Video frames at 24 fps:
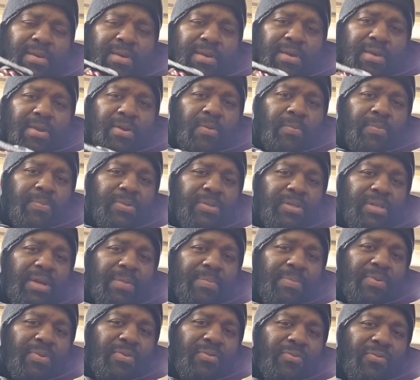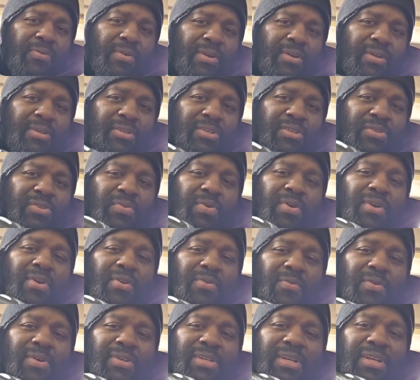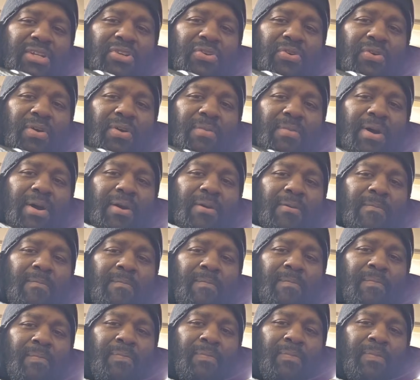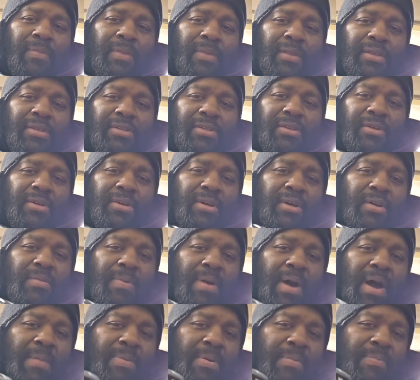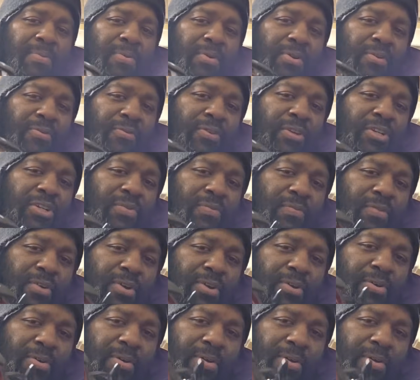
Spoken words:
It opens up in the front. This is one of the ones I joke about. Does the hood pop up on your fishing reel?